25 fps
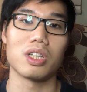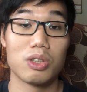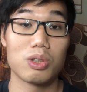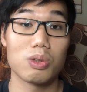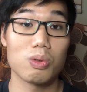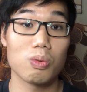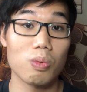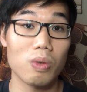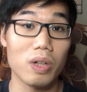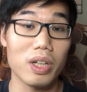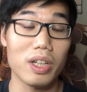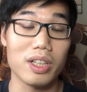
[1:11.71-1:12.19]
So
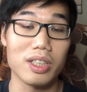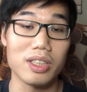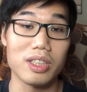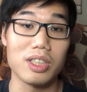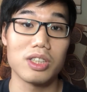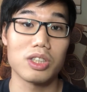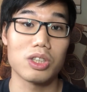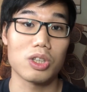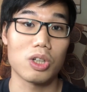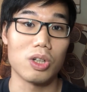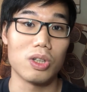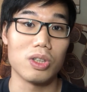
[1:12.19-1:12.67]
what does
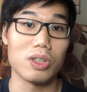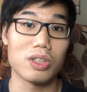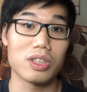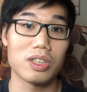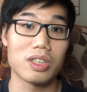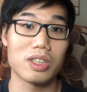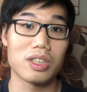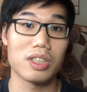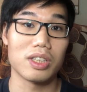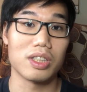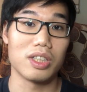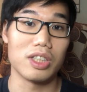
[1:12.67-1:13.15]
this
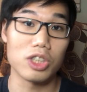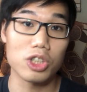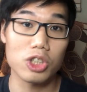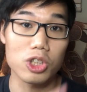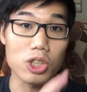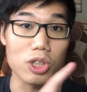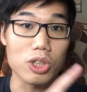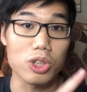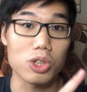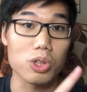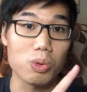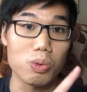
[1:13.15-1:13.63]
cause? The
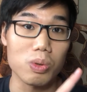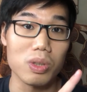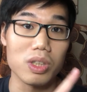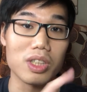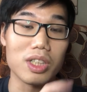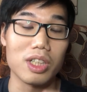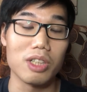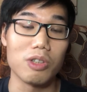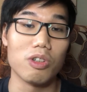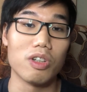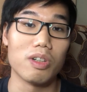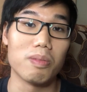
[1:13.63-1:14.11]
short squeeze
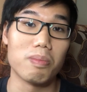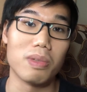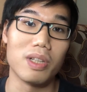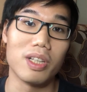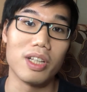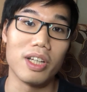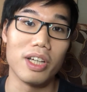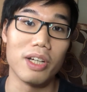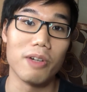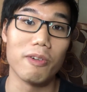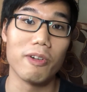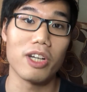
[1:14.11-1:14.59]
that you have been
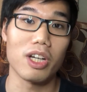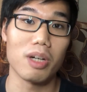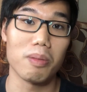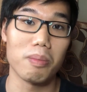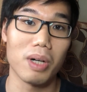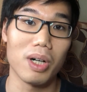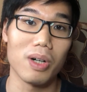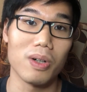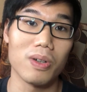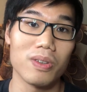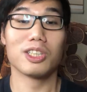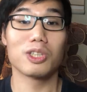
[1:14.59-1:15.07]
hearing
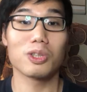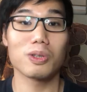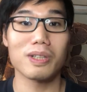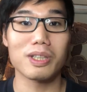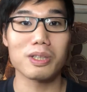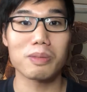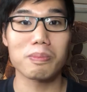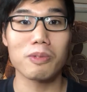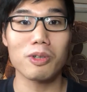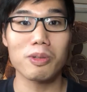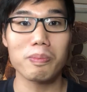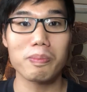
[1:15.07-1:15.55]
about. So
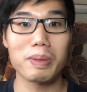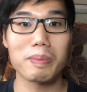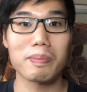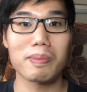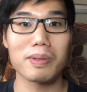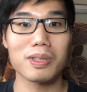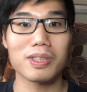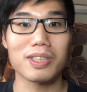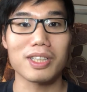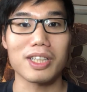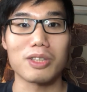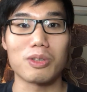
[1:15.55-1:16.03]
as more
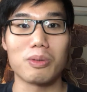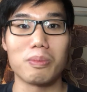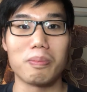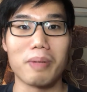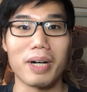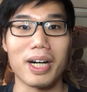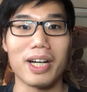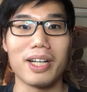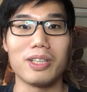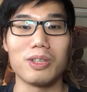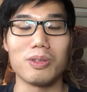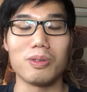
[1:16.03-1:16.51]
people start to
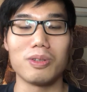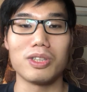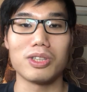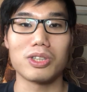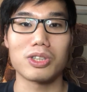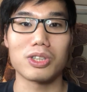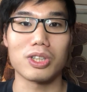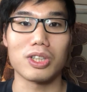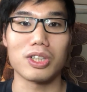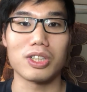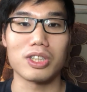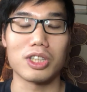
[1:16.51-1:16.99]
buy into this
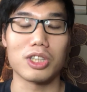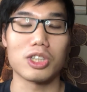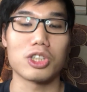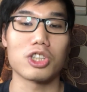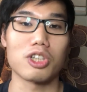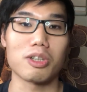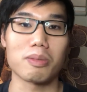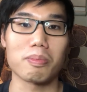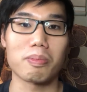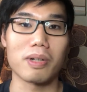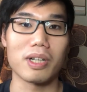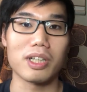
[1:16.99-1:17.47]
stock, the
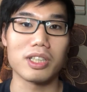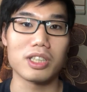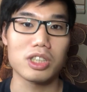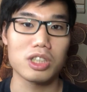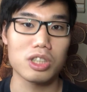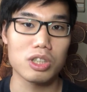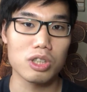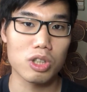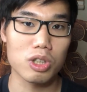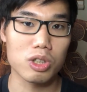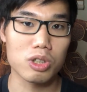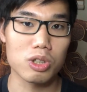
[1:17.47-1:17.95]
stock
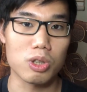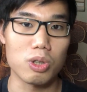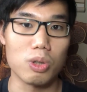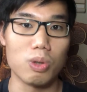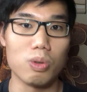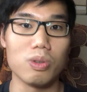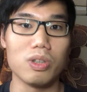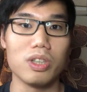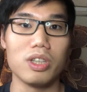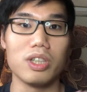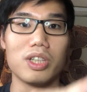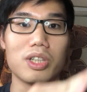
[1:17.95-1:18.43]
price
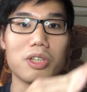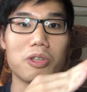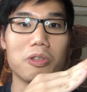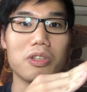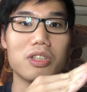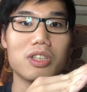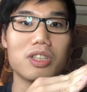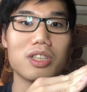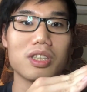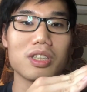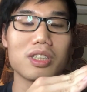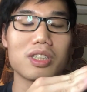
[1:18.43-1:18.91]
slowly
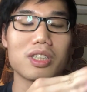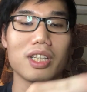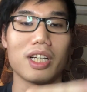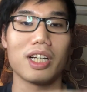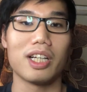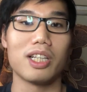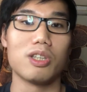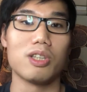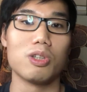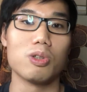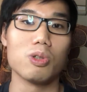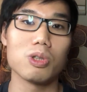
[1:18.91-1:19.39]
increases,
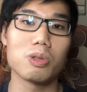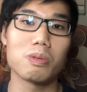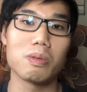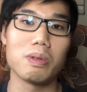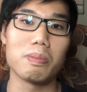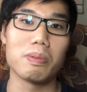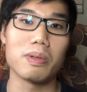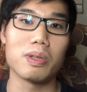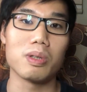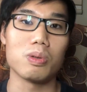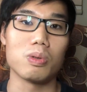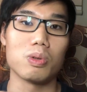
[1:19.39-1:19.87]
and those
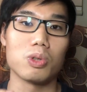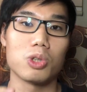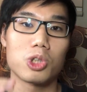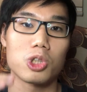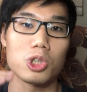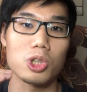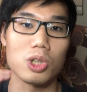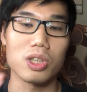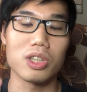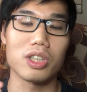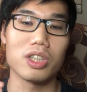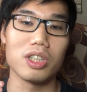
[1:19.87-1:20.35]
people who
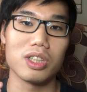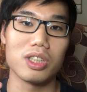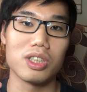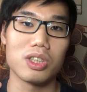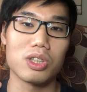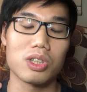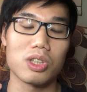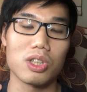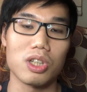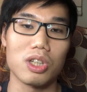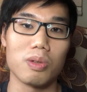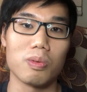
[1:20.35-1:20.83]
shorted this
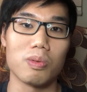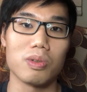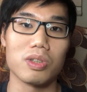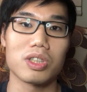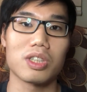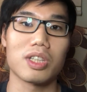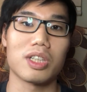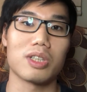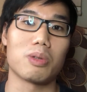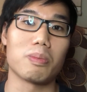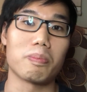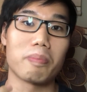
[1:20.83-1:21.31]
stock will
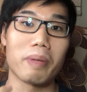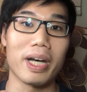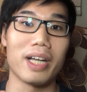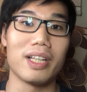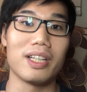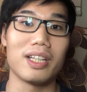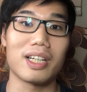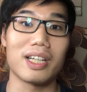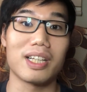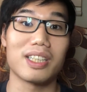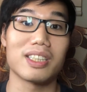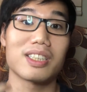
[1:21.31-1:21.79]
start to
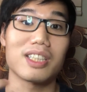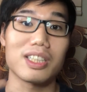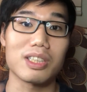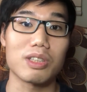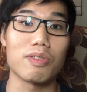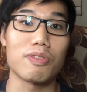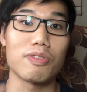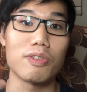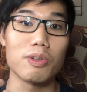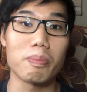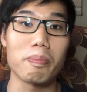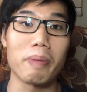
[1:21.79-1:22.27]
panic and start to
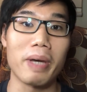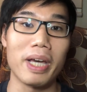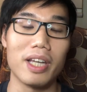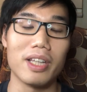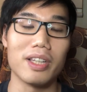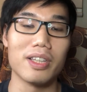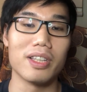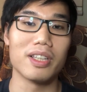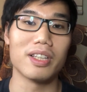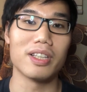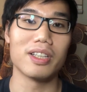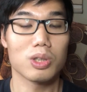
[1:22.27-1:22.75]
feel
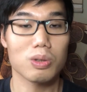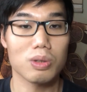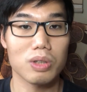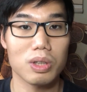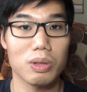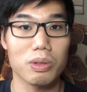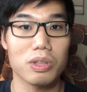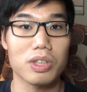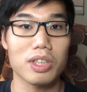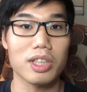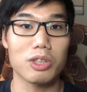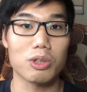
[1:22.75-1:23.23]
pain. So they
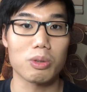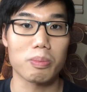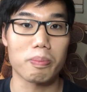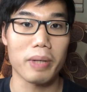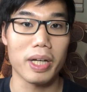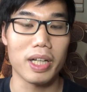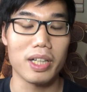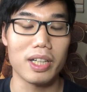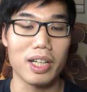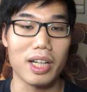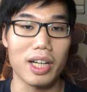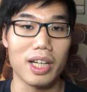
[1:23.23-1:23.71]
will start to
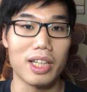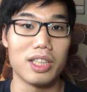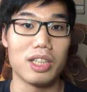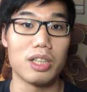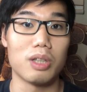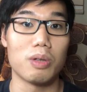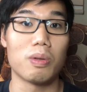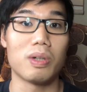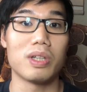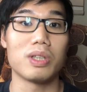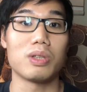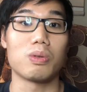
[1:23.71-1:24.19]
panic and they
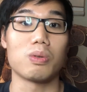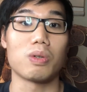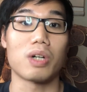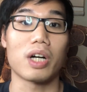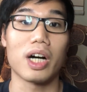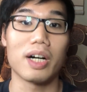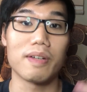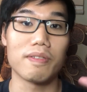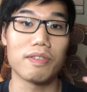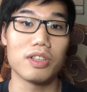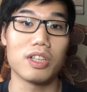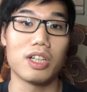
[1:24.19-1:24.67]
will want to
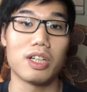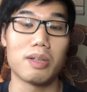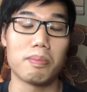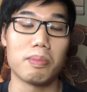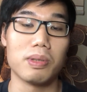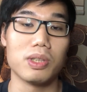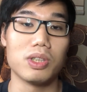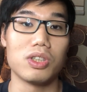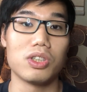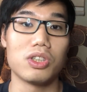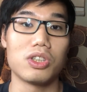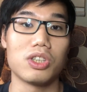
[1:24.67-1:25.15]
cover their
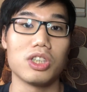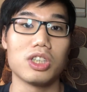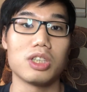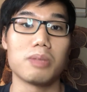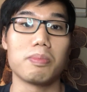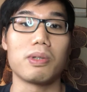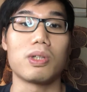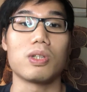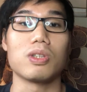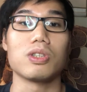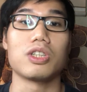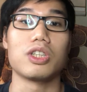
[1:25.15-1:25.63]
positions
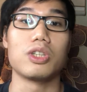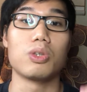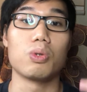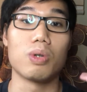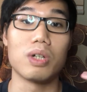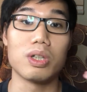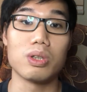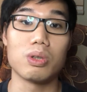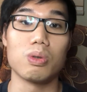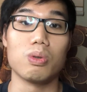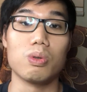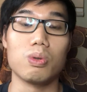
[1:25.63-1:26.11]
because they don't
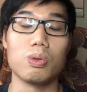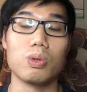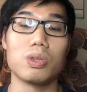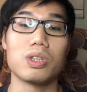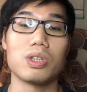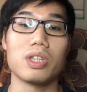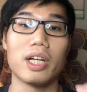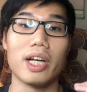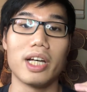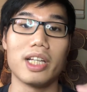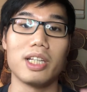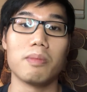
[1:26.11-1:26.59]
want to
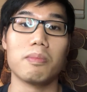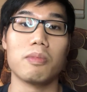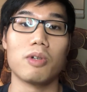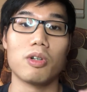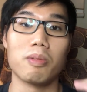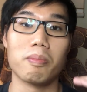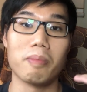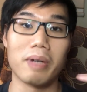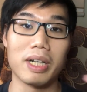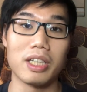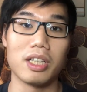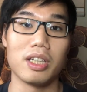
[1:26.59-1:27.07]
lose any
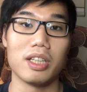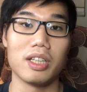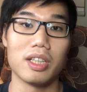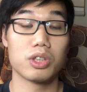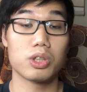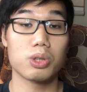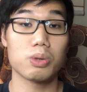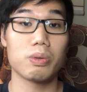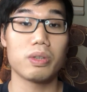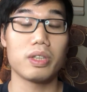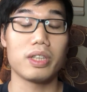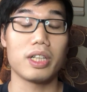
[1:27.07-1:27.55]
more money.
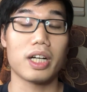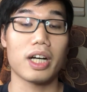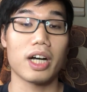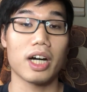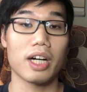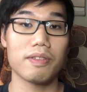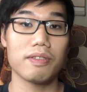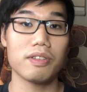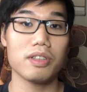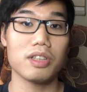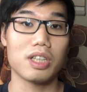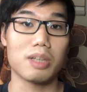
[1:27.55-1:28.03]
So when they
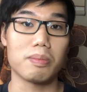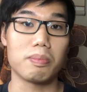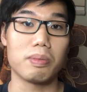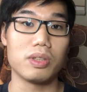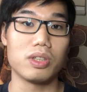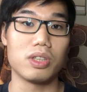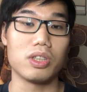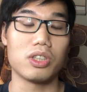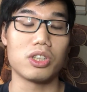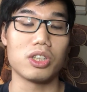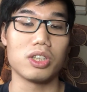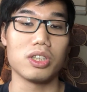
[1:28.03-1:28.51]
cover their
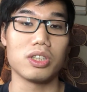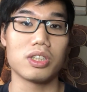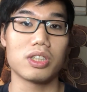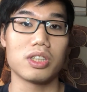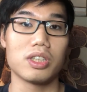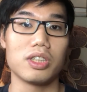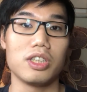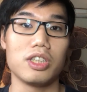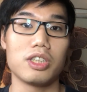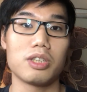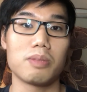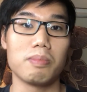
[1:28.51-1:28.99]
positions,
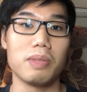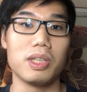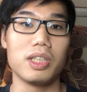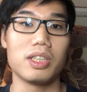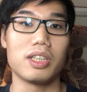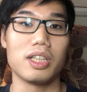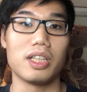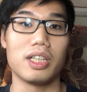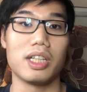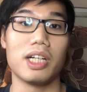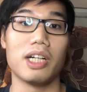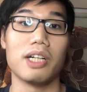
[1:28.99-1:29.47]
this means
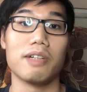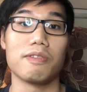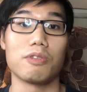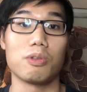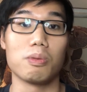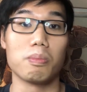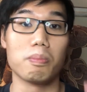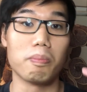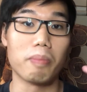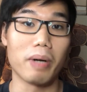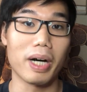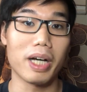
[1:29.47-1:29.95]
that they have to
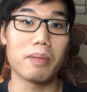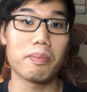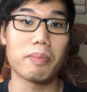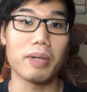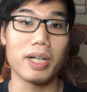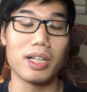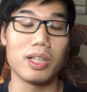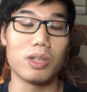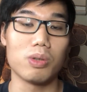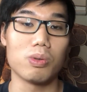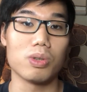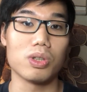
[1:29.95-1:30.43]
buy
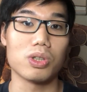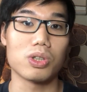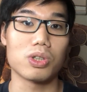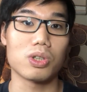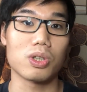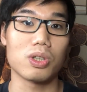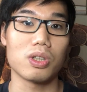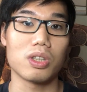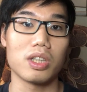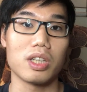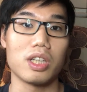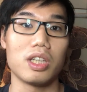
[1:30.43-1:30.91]
back into the
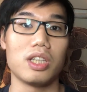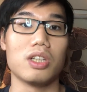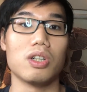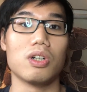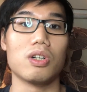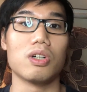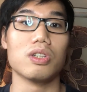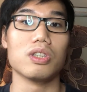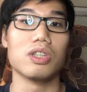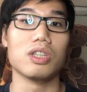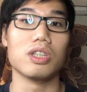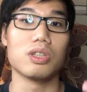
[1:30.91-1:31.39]
stock in
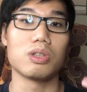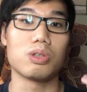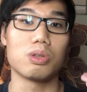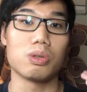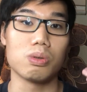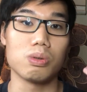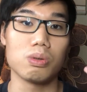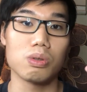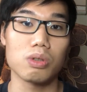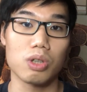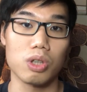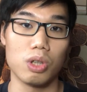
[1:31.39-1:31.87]
order
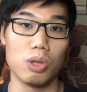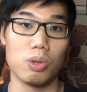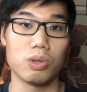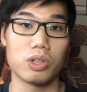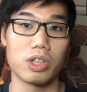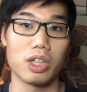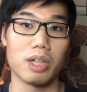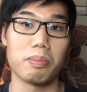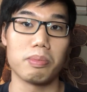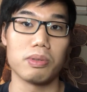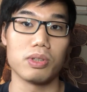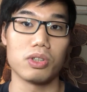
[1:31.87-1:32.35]
to close
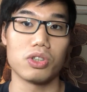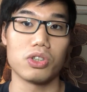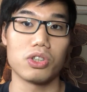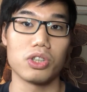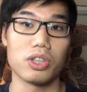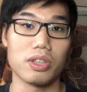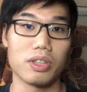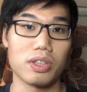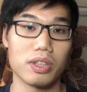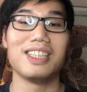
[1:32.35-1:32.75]
their position.